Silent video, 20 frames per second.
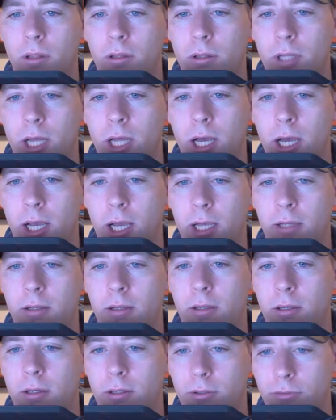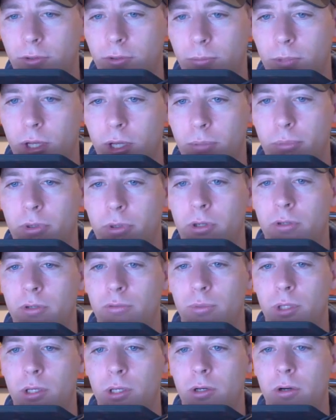line, some
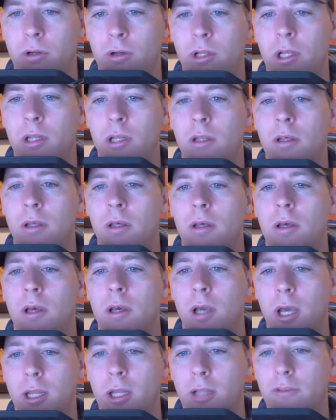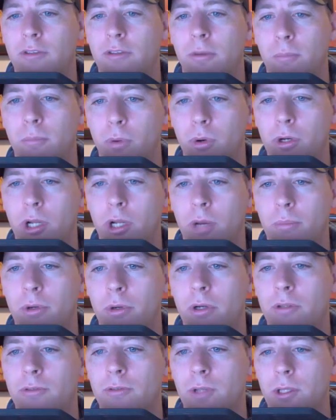numbers with a colon, and then some more
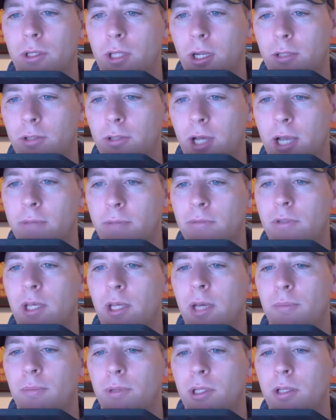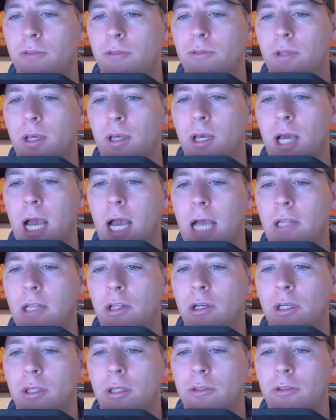numbers, and then a timestamp. And this, I
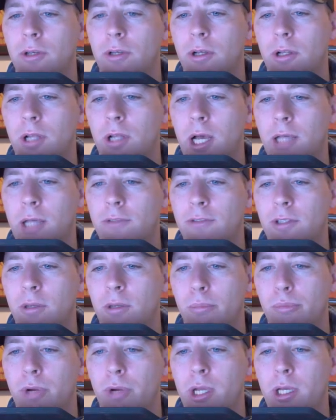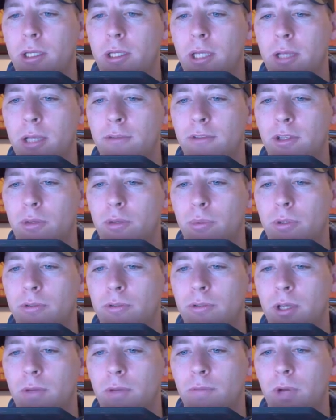look until I see a break in that
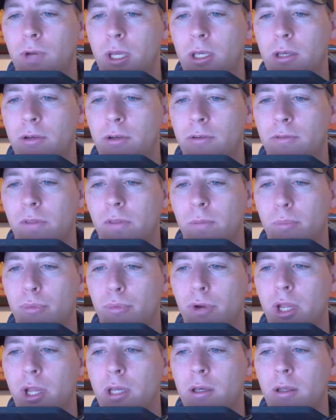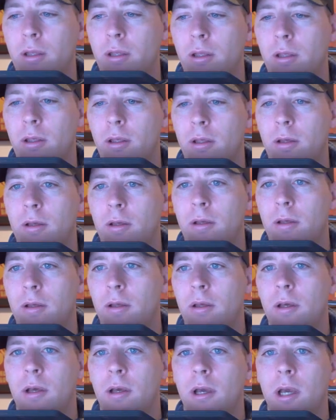sequence, and right here is the break.
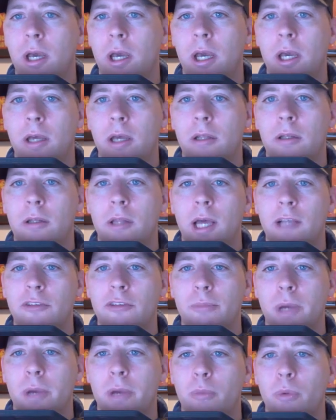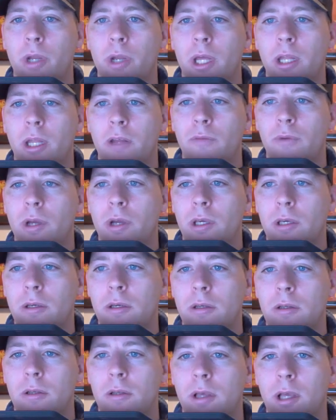And that's my 180
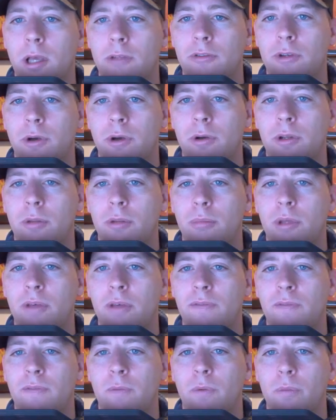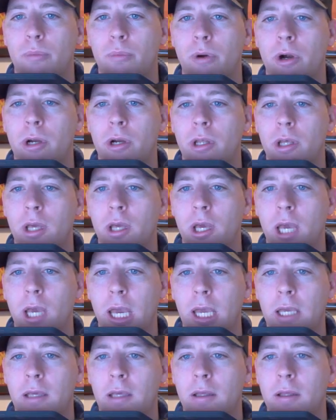ringing. It's going to be for party
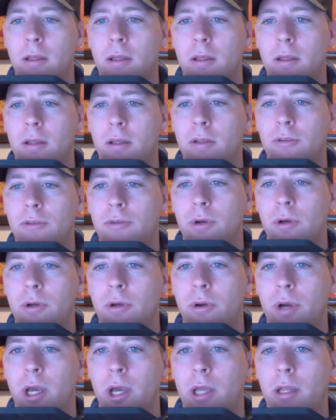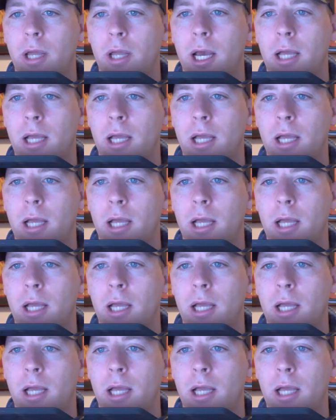A. So I'll go ahead and